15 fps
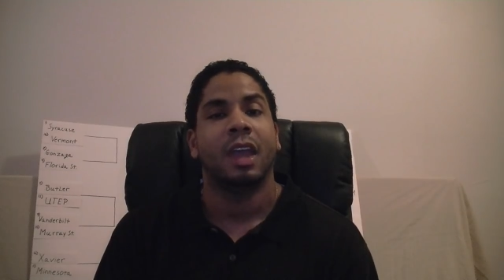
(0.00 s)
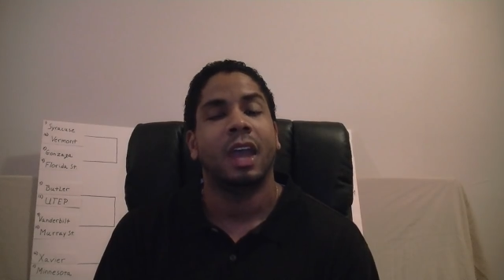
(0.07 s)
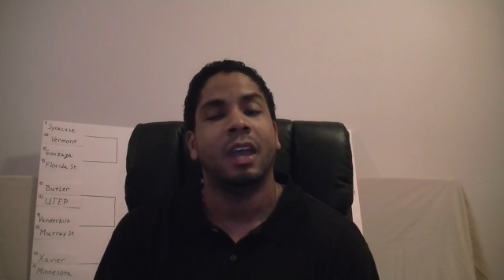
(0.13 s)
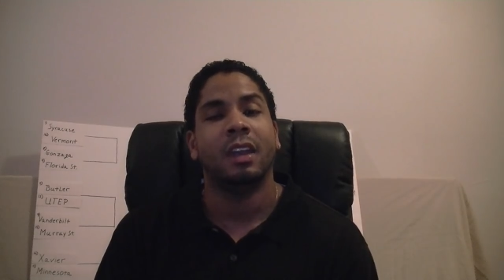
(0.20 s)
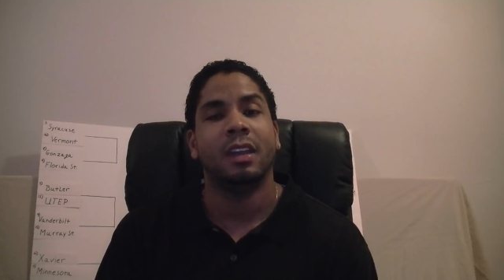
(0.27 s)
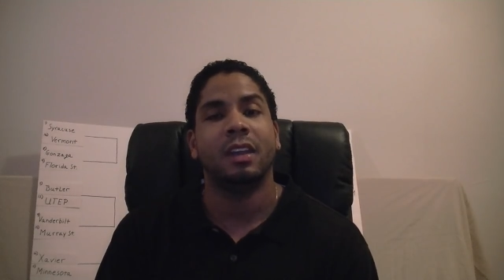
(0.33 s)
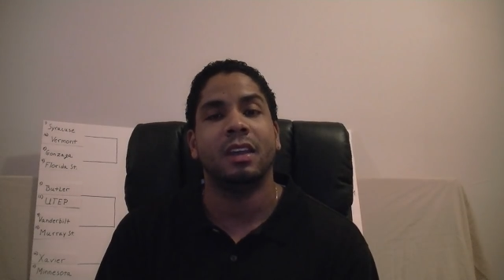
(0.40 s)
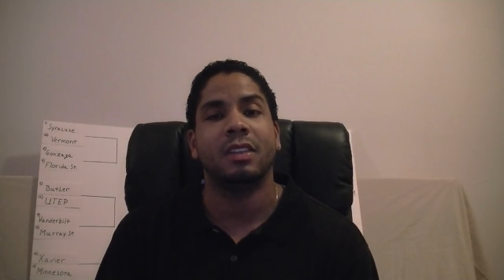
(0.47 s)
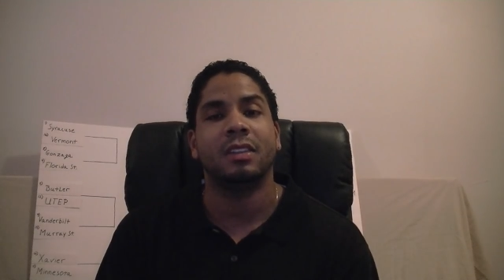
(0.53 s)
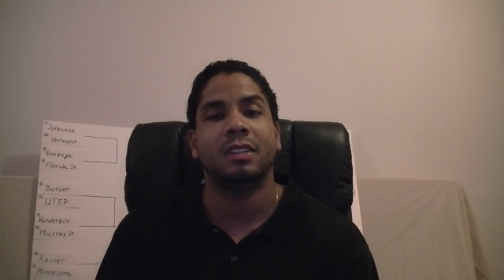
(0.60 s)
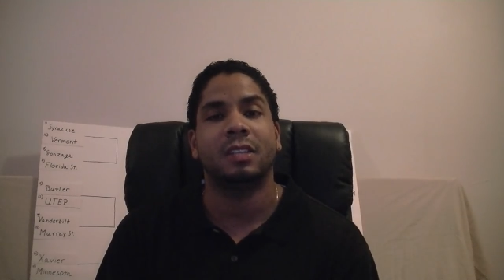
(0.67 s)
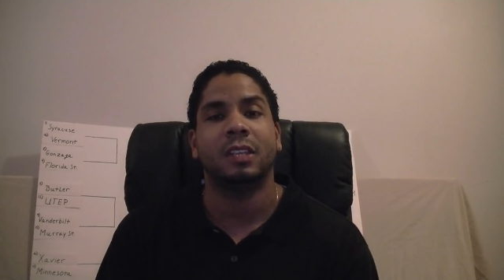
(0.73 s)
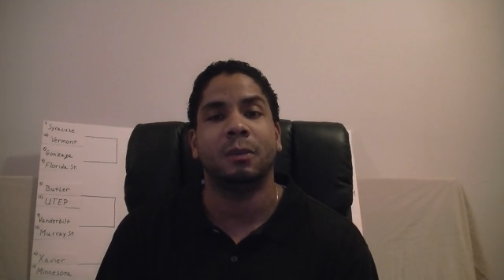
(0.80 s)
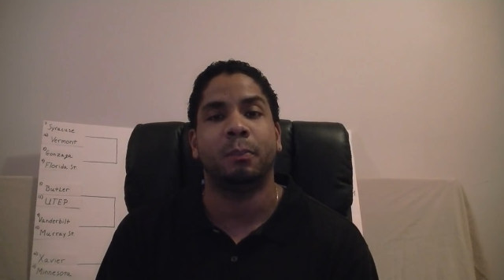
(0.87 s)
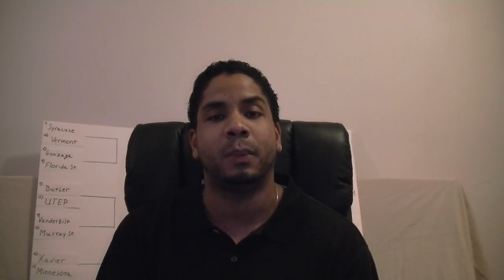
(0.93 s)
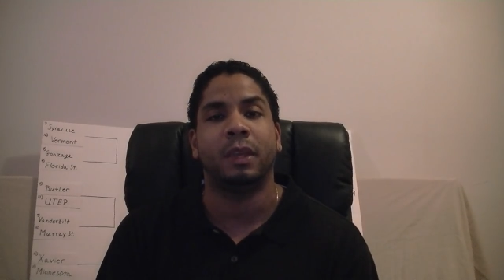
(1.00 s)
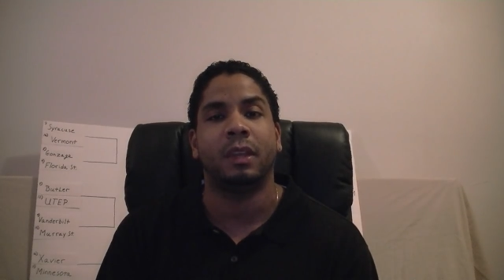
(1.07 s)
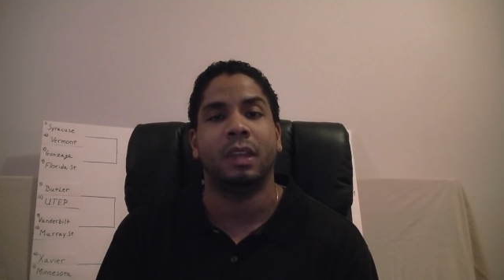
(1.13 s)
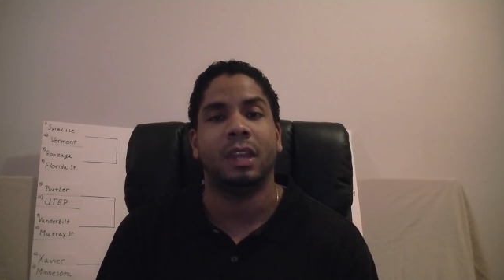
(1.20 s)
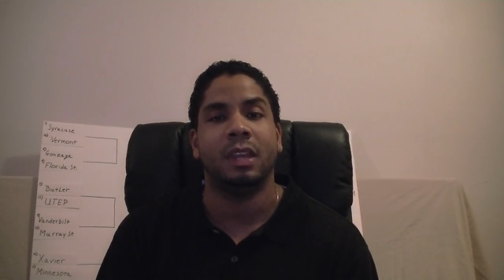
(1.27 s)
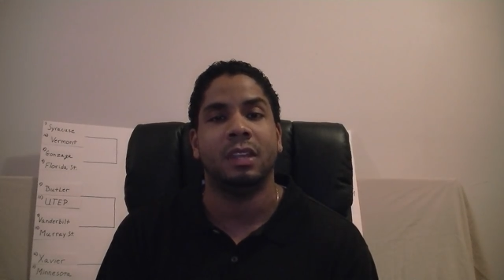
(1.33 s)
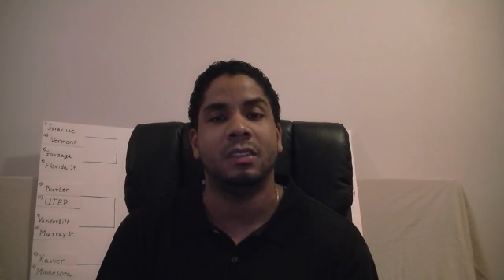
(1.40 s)
And another
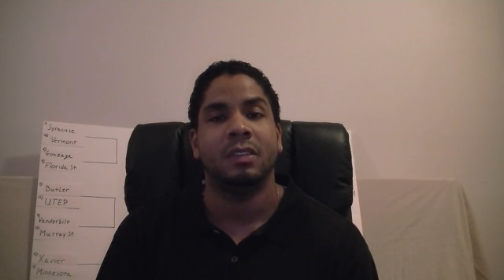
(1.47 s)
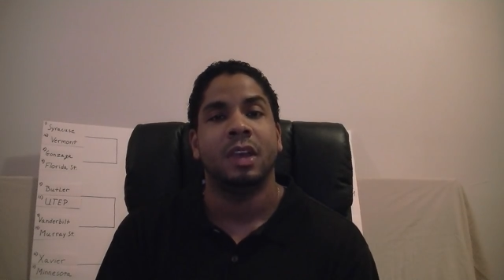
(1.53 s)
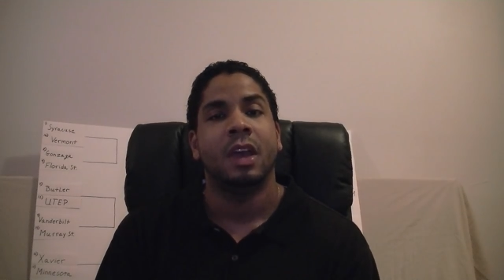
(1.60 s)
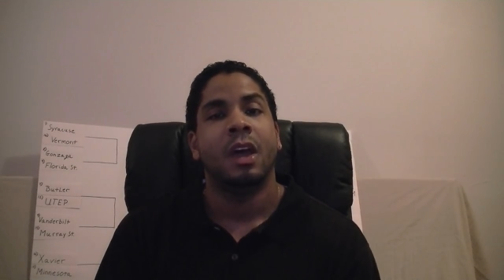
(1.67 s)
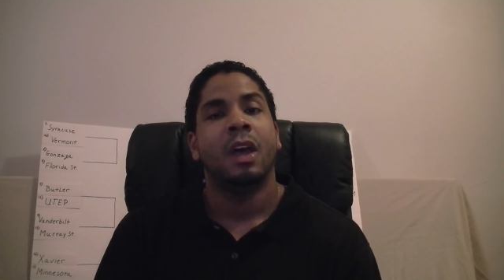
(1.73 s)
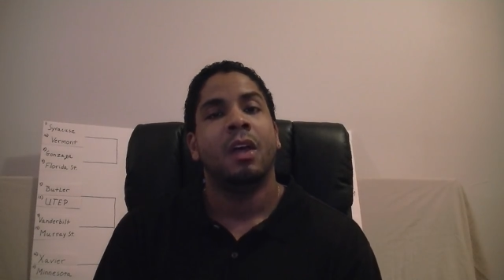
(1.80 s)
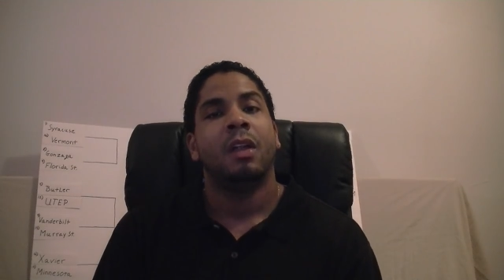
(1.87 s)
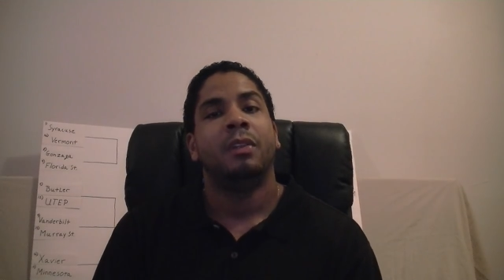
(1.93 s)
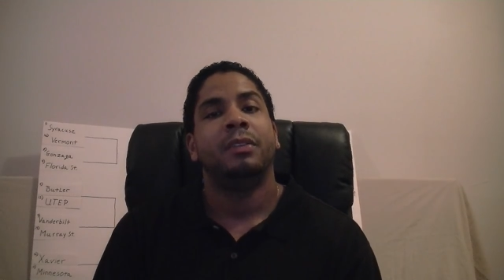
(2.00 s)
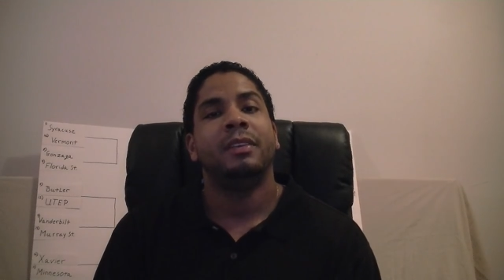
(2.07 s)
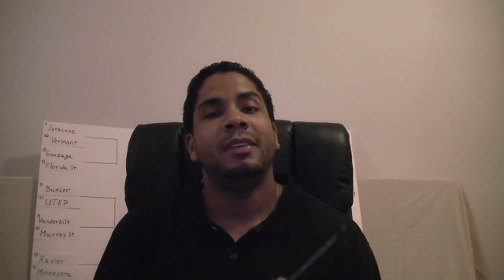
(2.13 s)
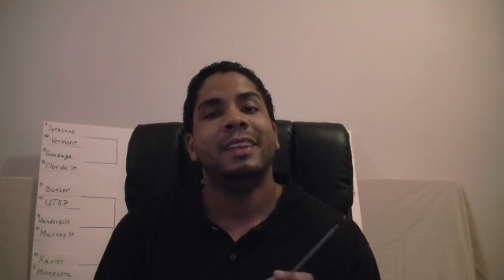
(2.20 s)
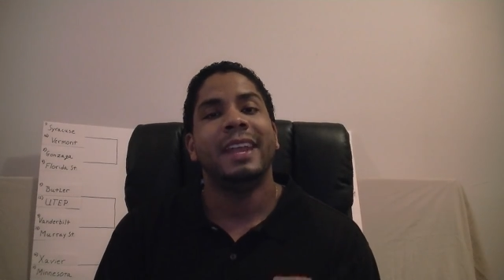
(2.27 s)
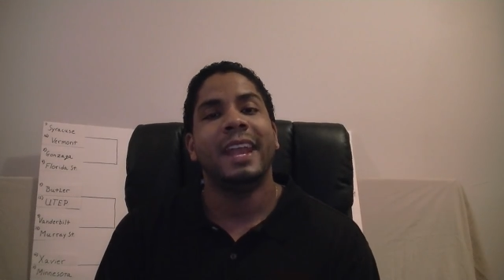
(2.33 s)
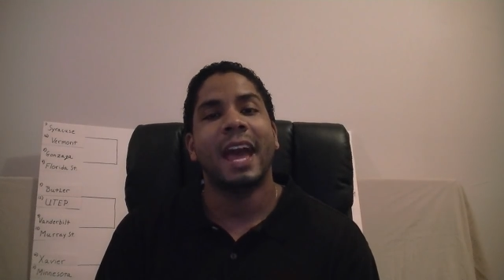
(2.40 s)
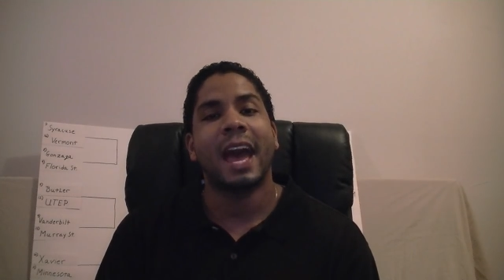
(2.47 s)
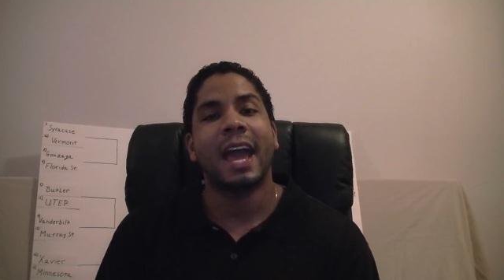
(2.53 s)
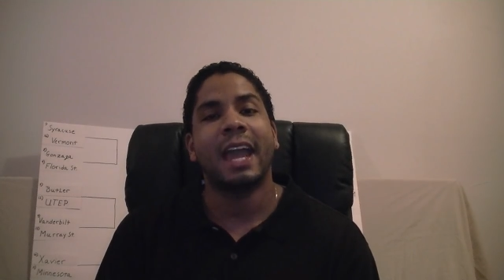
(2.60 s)
tidbit is, 9